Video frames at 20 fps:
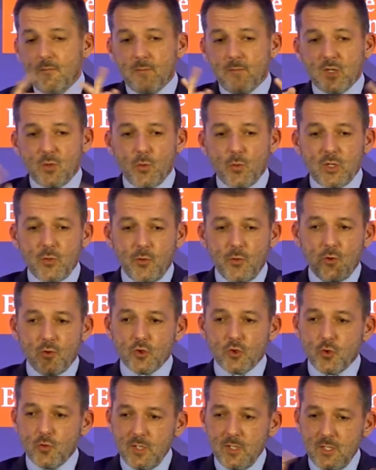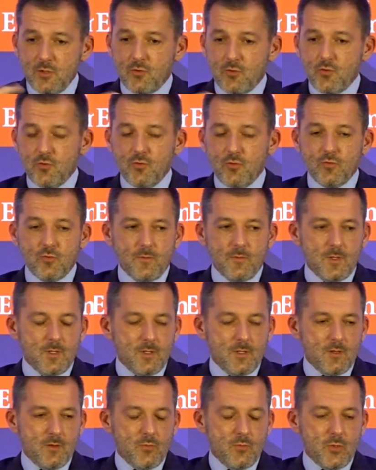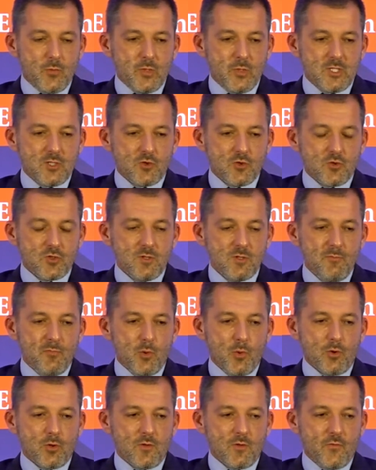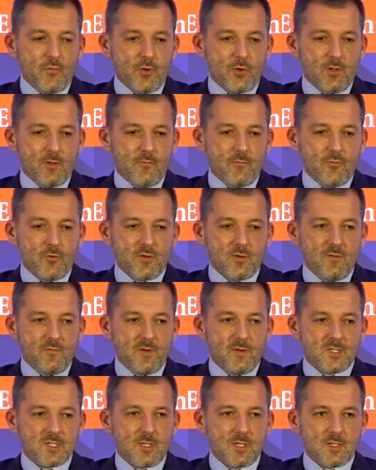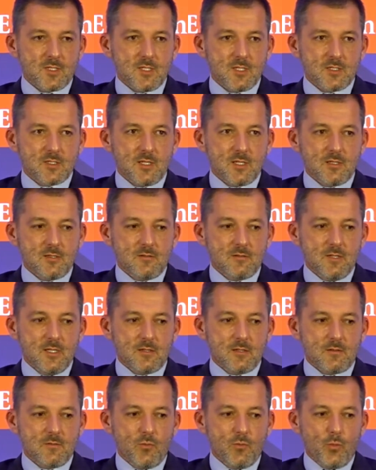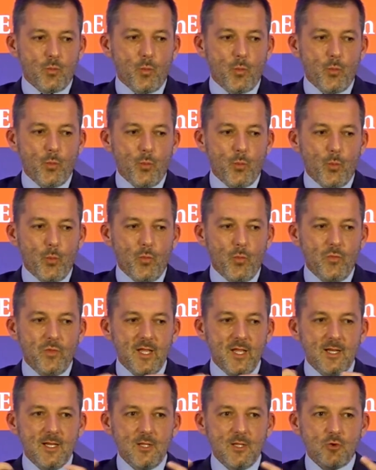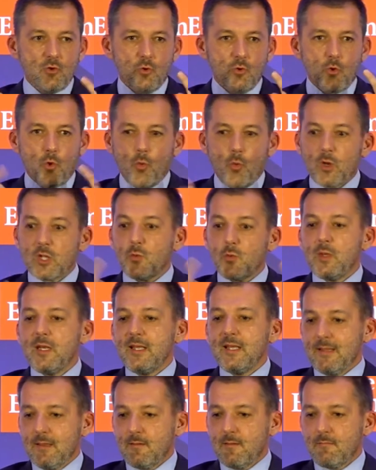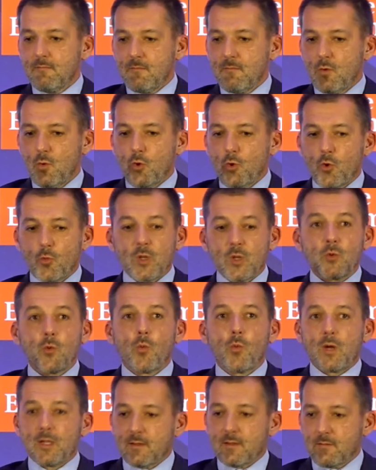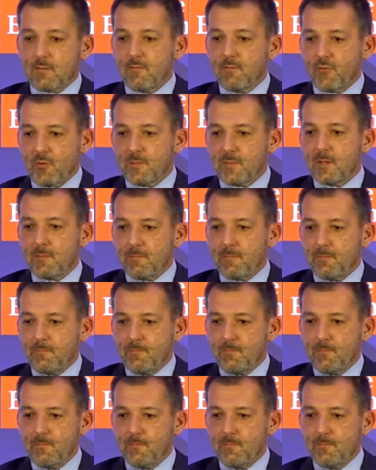But what we also need to, what is also important for the investors is that they need to know what we need or what we want from them.